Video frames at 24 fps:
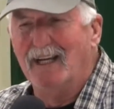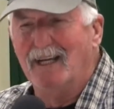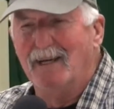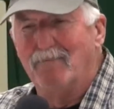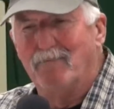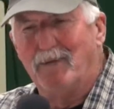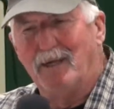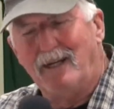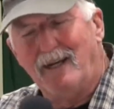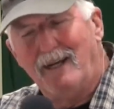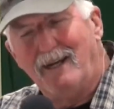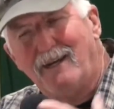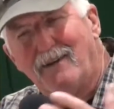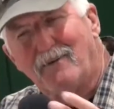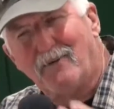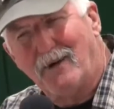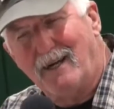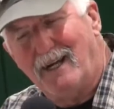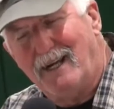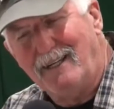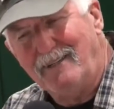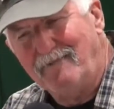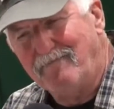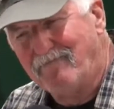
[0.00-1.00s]
But at any
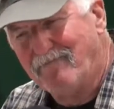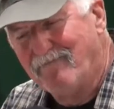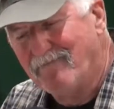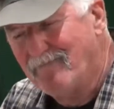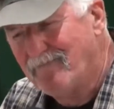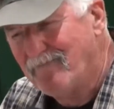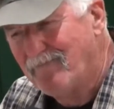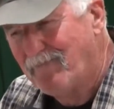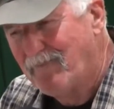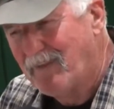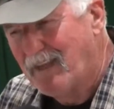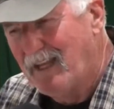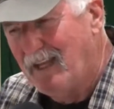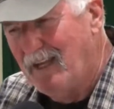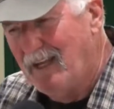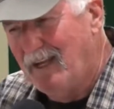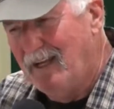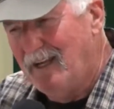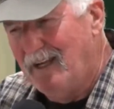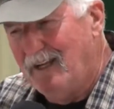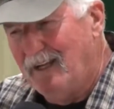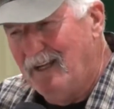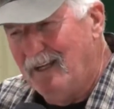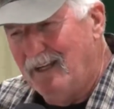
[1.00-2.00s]
rate,
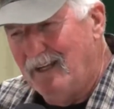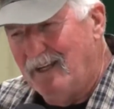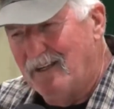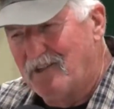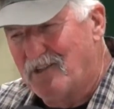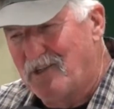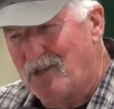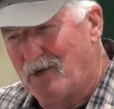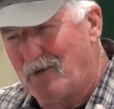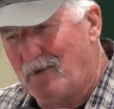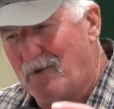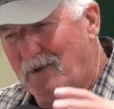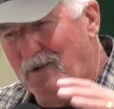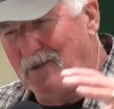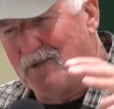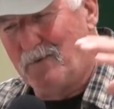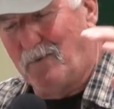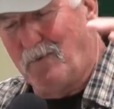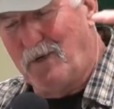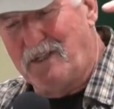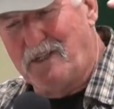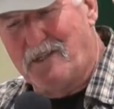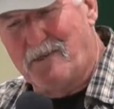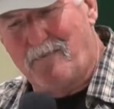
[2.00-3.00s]
so
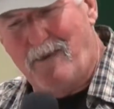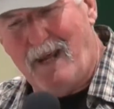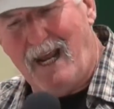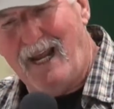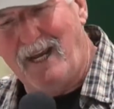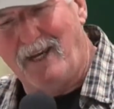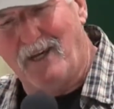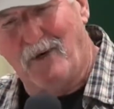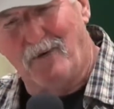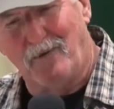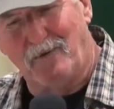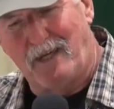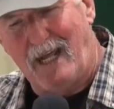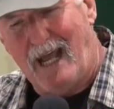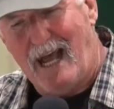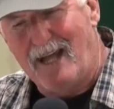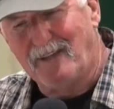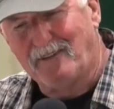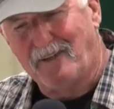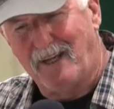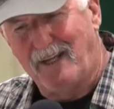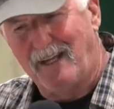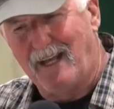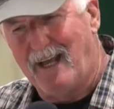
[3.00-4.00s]
when Spain owned
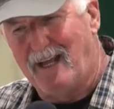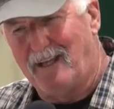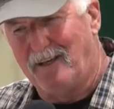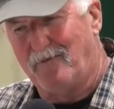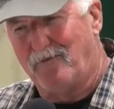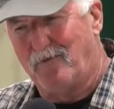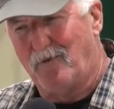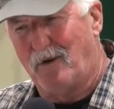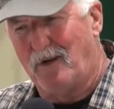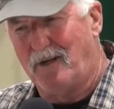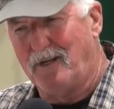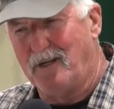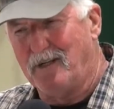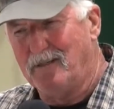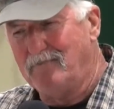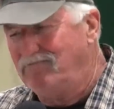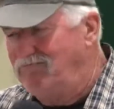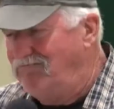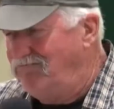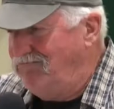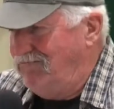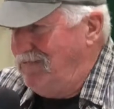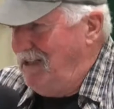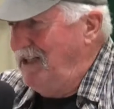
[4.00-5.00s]
Alta California,
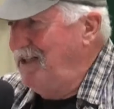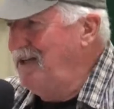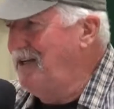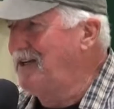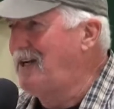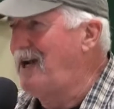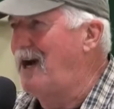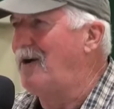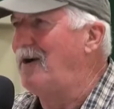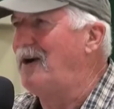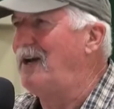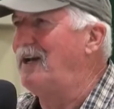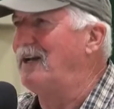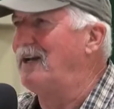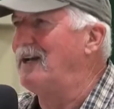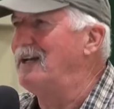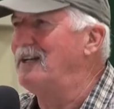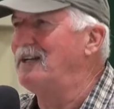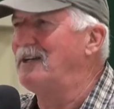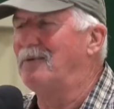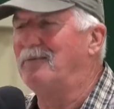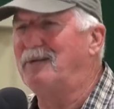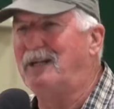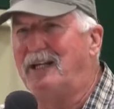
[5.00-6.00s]
you could carry a
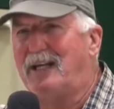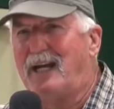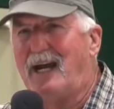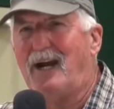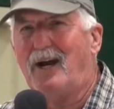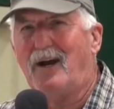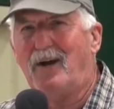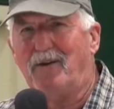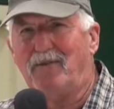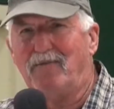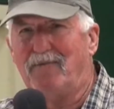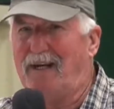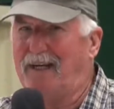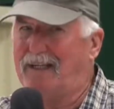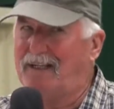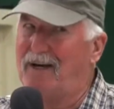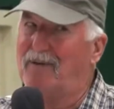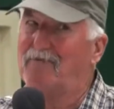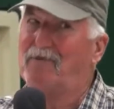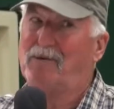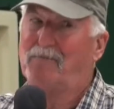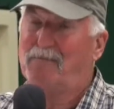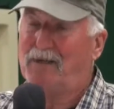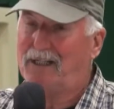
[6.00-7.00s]
gun, nobody cared. In fact,
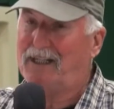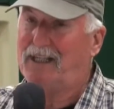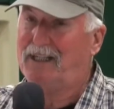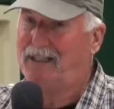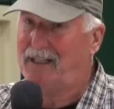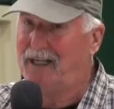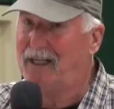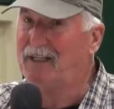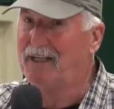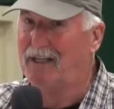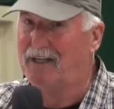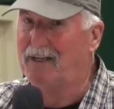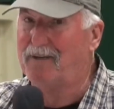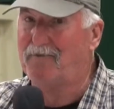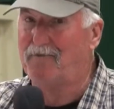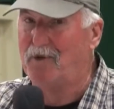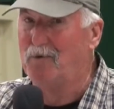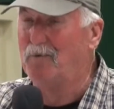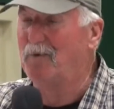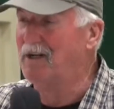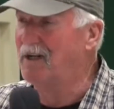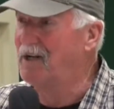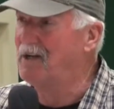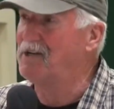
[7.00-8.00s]
everybody did it if you
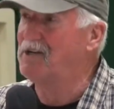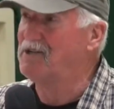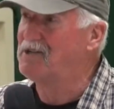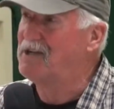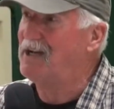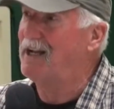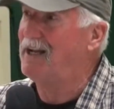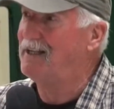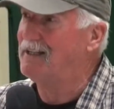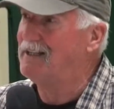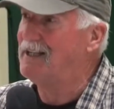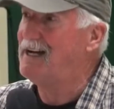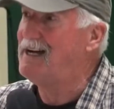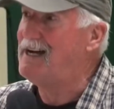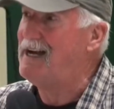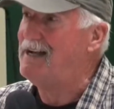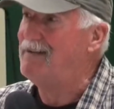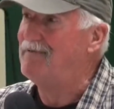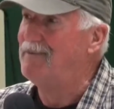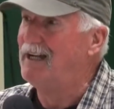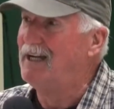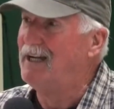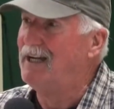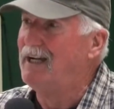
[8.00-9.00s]
wanted to stay
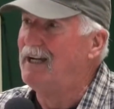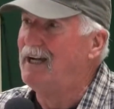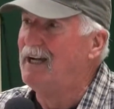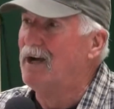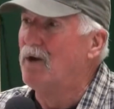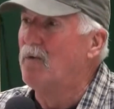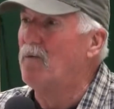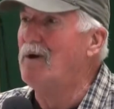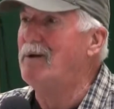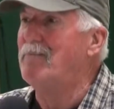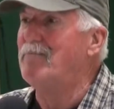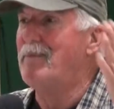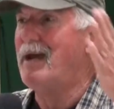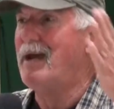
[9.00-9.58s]
alive. When